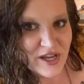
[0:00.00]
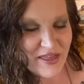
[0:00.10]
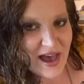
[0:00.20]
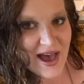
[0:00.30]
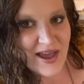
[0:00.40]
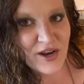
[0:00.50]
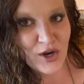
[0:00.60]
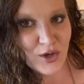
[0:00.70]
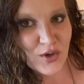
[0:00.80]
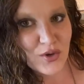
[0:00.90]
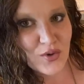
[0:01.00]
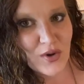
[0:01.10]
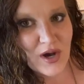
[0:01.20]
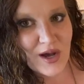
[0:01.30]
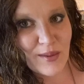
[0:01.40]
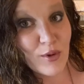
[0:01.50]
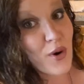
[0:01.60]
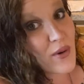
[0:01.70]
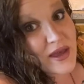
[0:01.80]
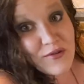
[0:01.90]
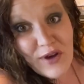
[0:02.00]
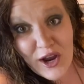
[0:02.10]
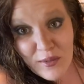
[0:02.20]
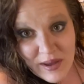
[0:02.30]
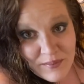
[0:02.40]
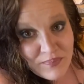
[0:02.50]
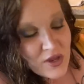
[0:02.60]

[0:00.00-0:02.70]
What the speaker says: to that new growing environment,